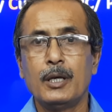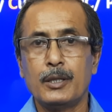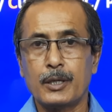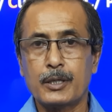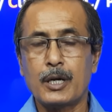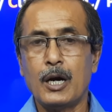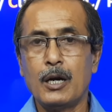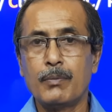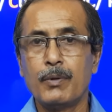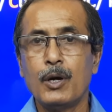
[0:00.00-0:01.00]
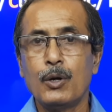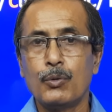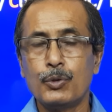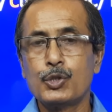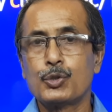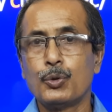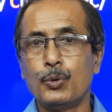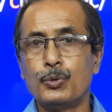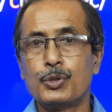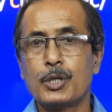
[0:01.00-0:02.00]
The curve which
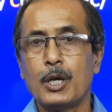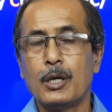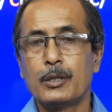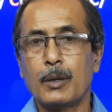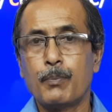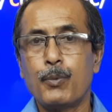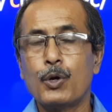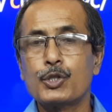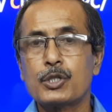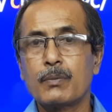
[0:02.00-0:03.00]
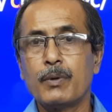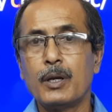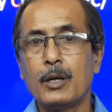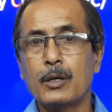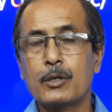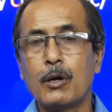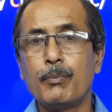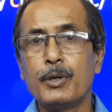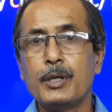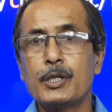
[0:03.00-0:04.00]
shows the possible
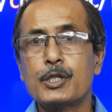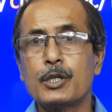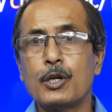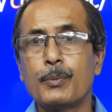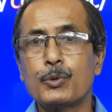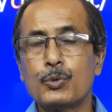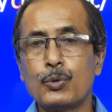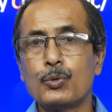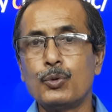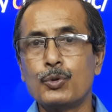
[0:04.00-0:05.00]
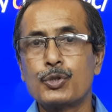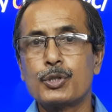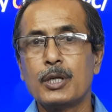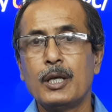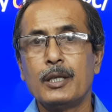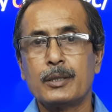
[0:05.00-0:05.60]
combination of two goods